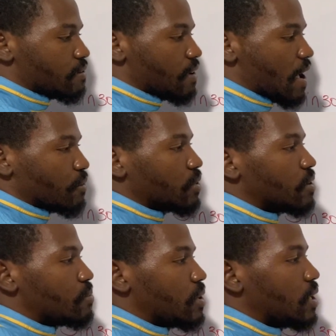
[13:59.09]
5 would
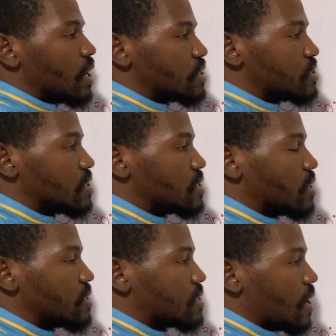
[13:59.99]
have been the
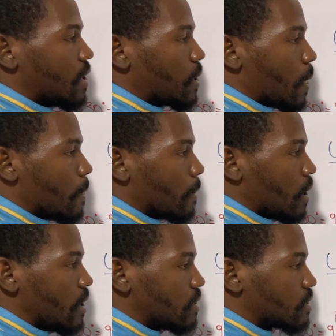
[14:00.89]
adjacent side,
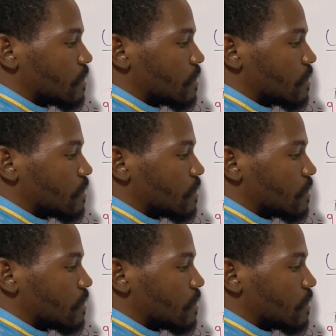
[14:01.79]
right?